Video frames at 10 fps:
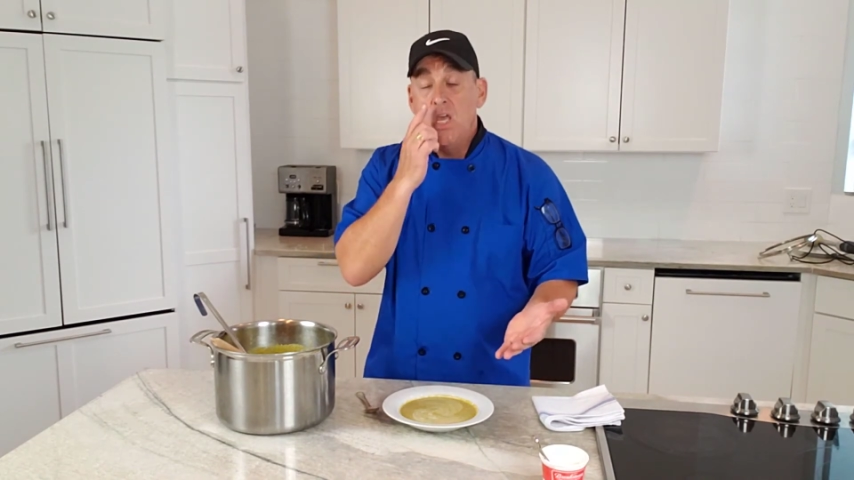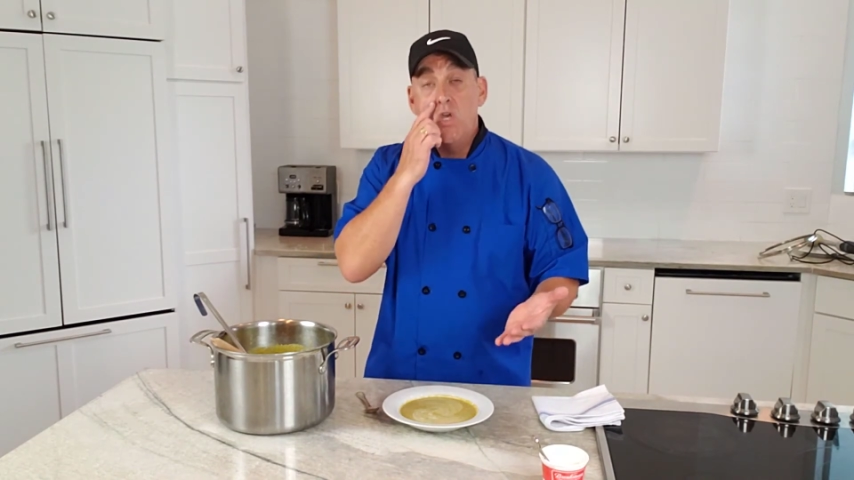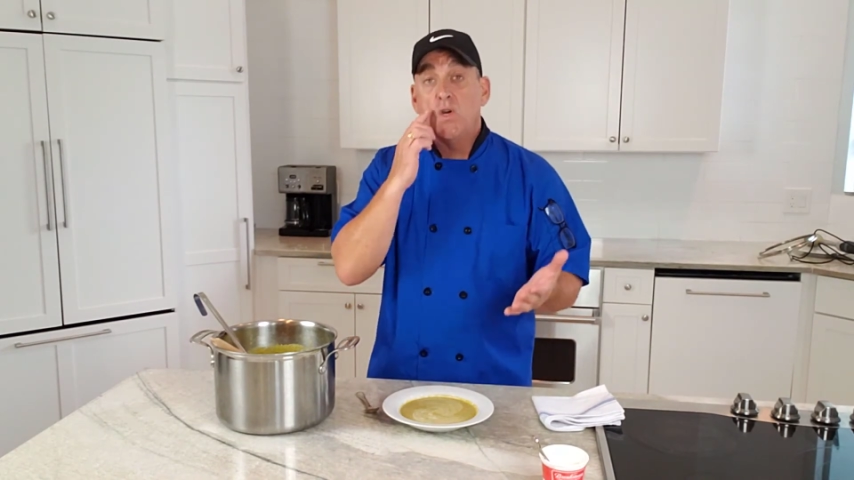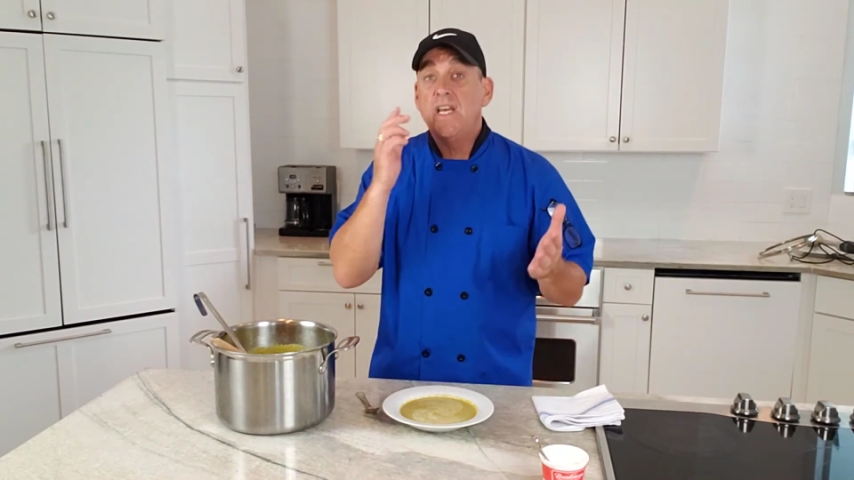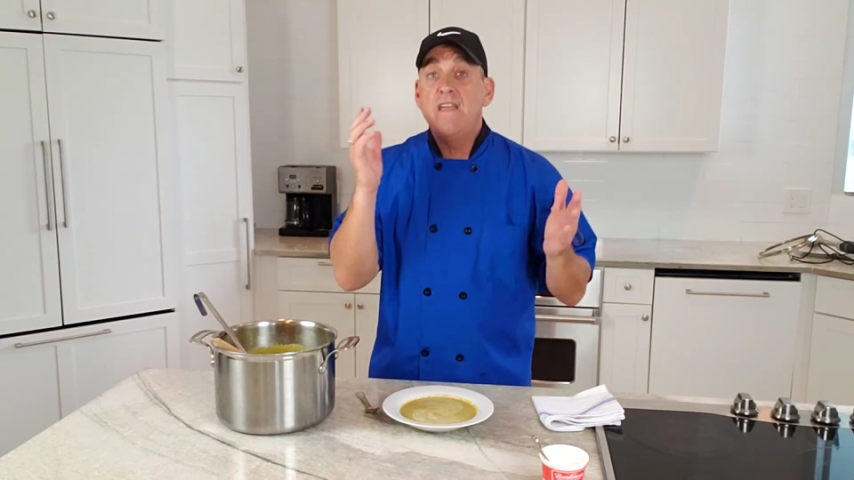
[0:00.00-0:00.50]

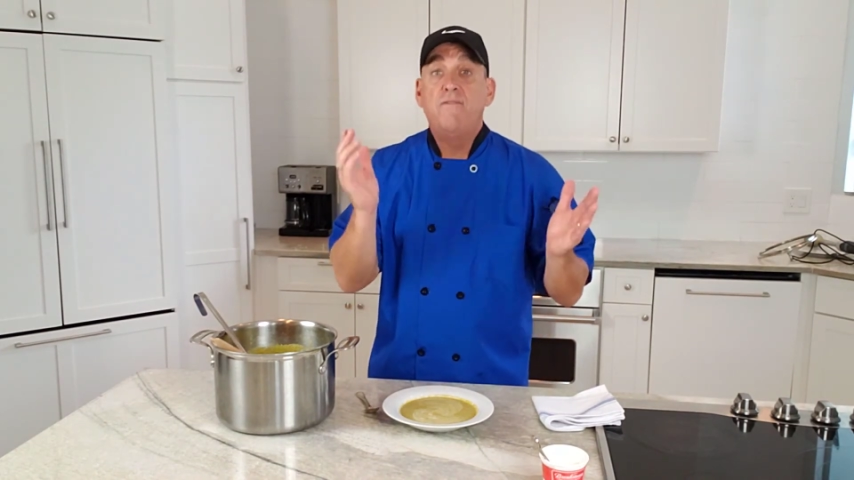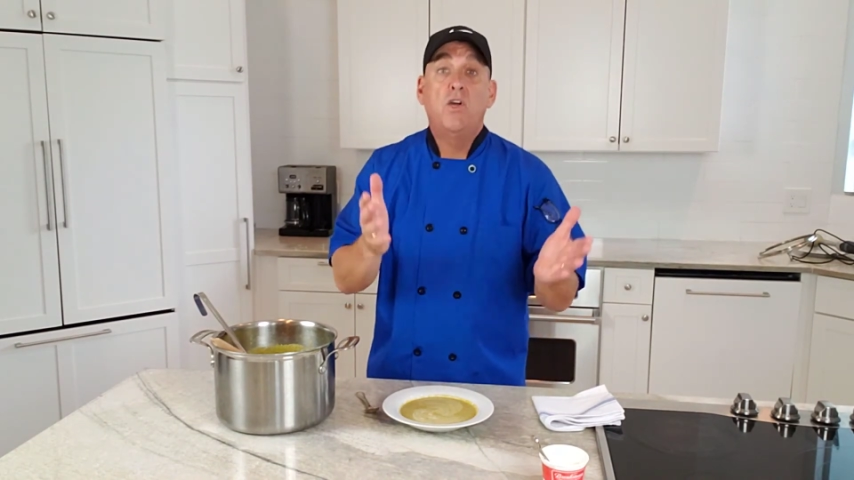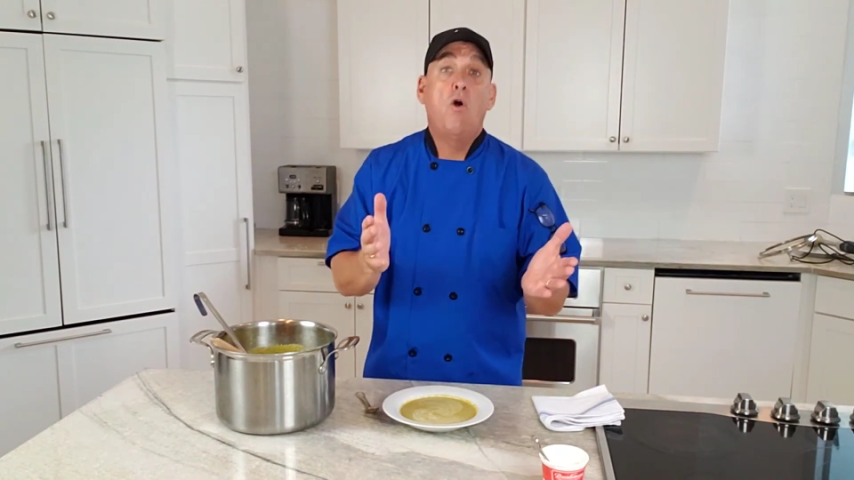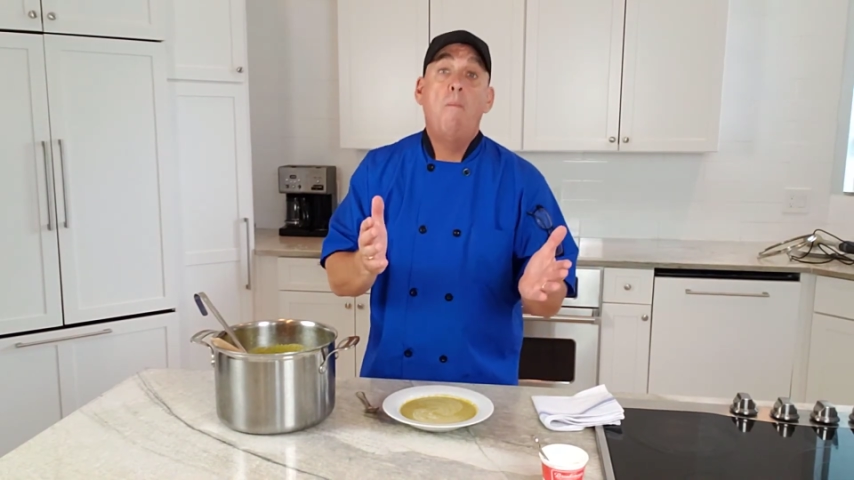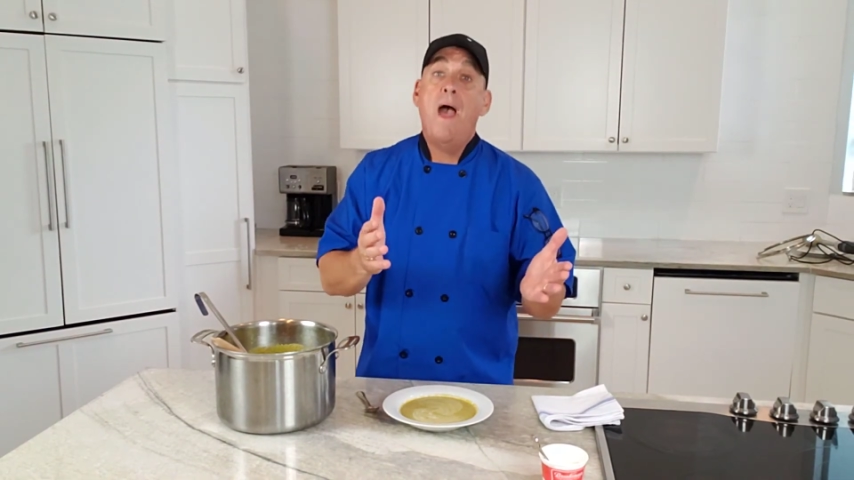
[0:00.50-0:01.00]
You could
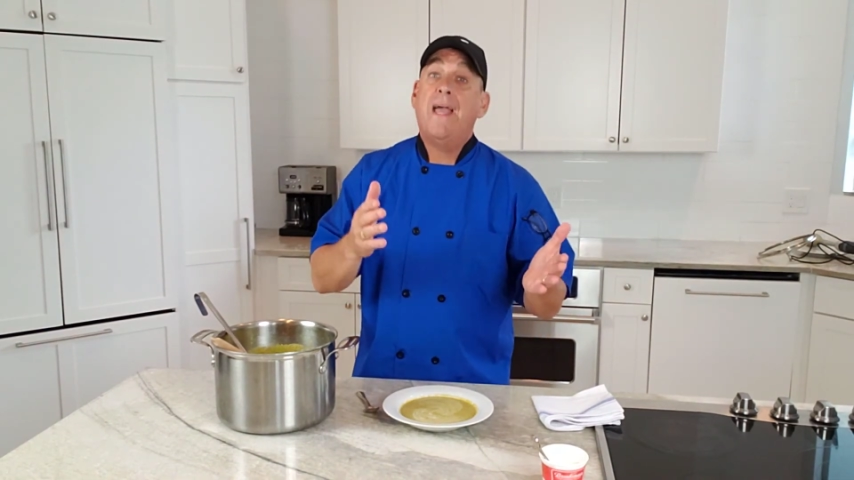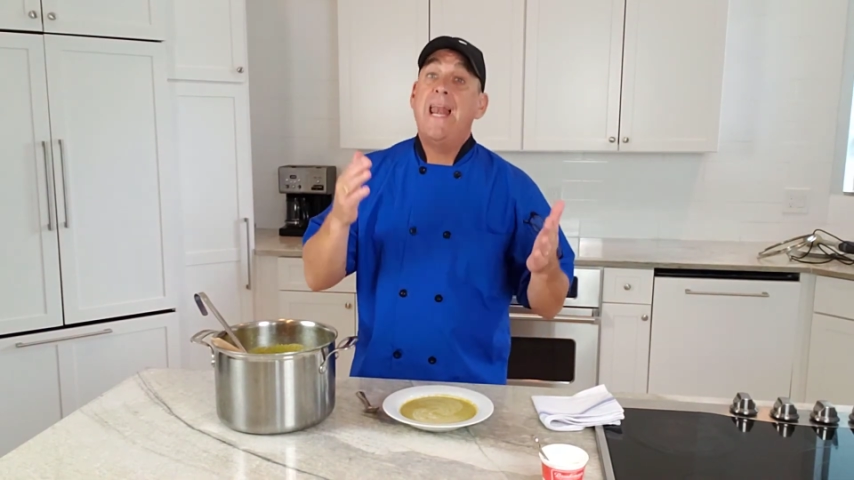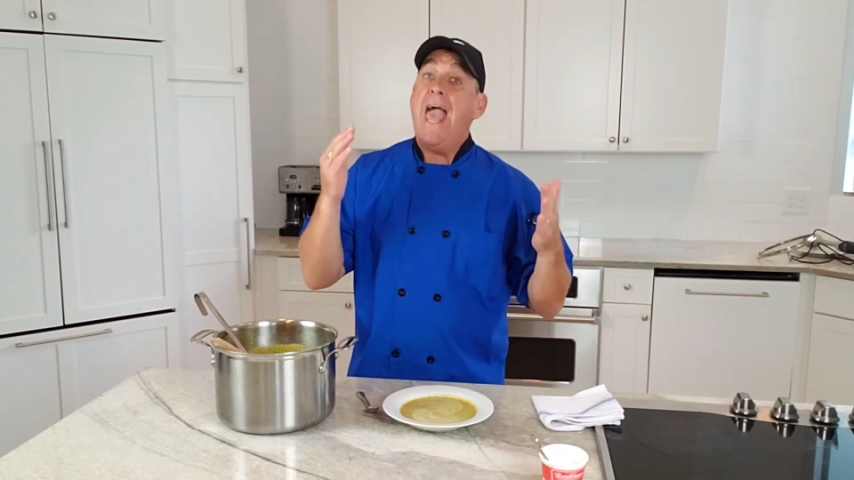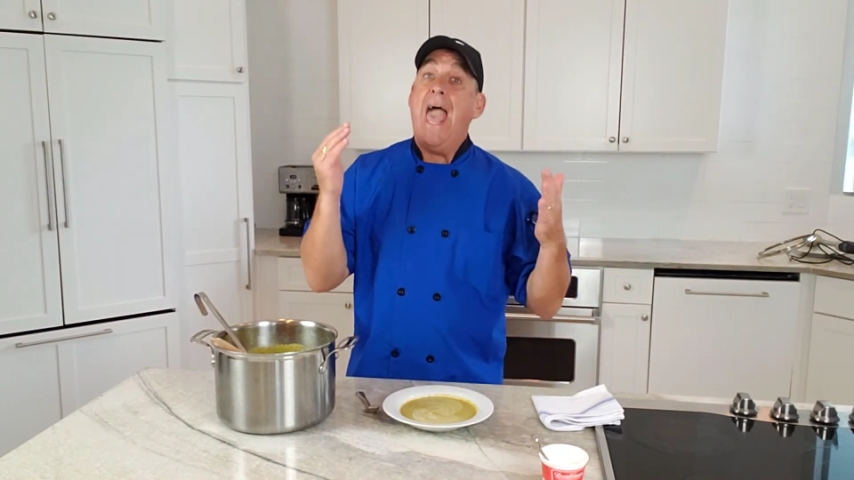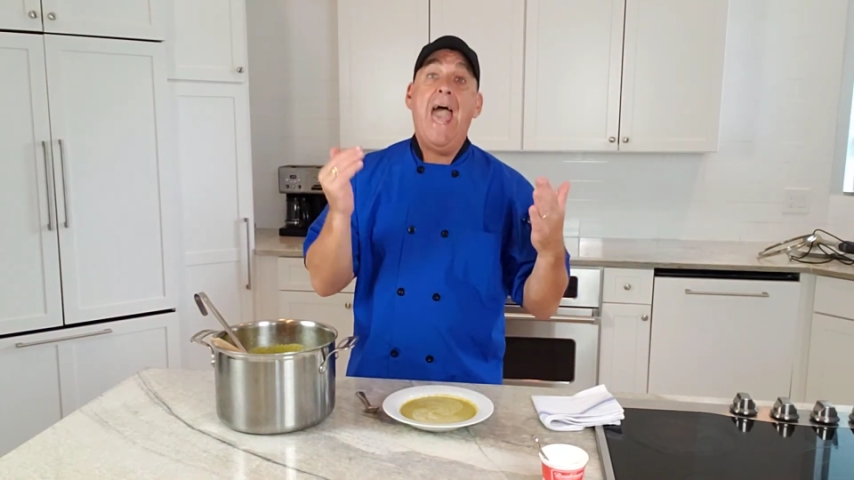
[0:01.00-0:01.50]
even go back
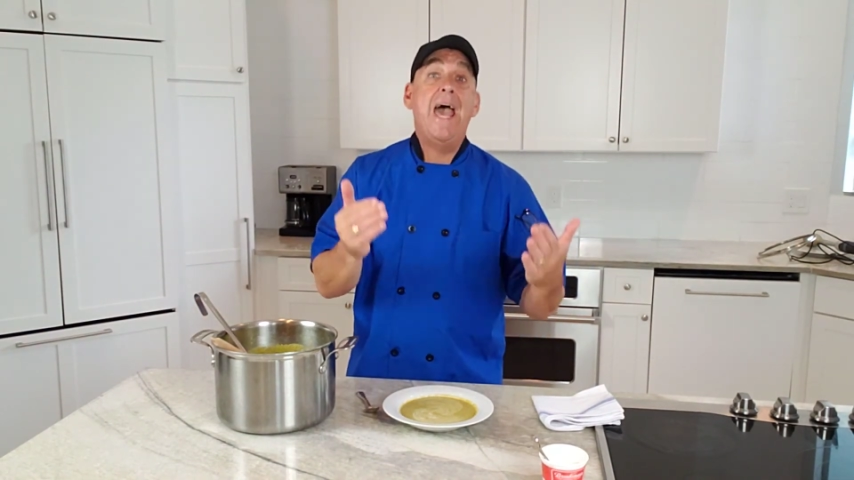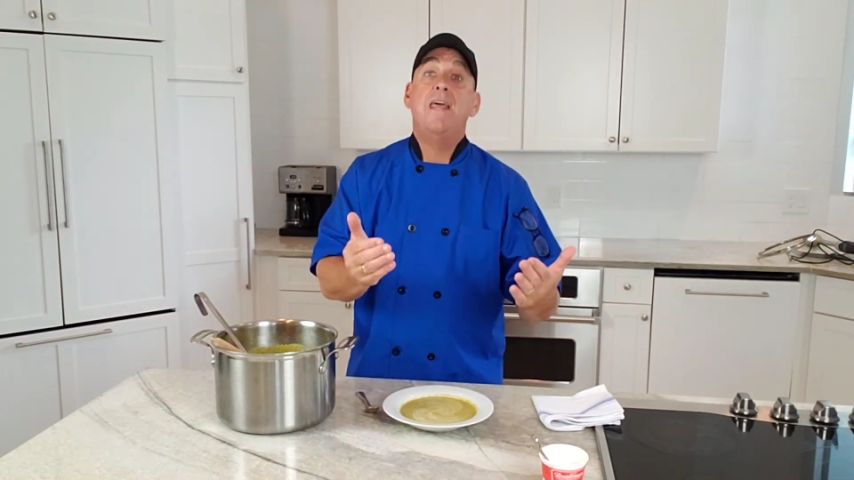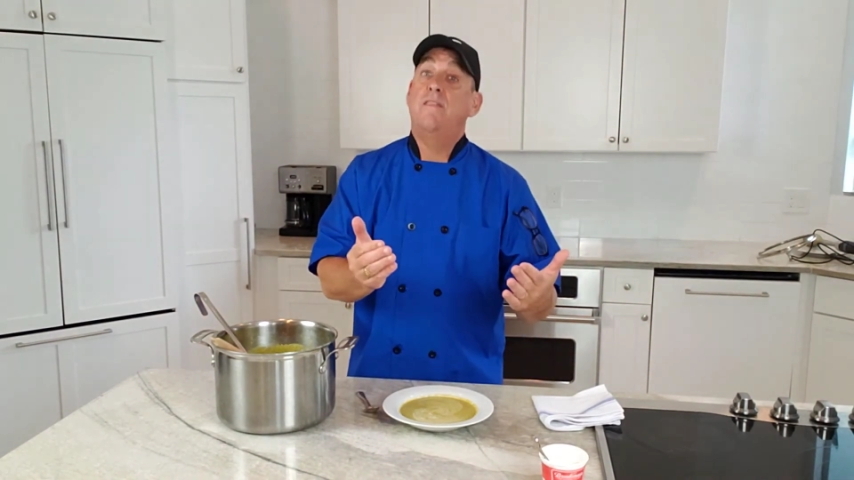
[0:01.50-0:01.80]
and add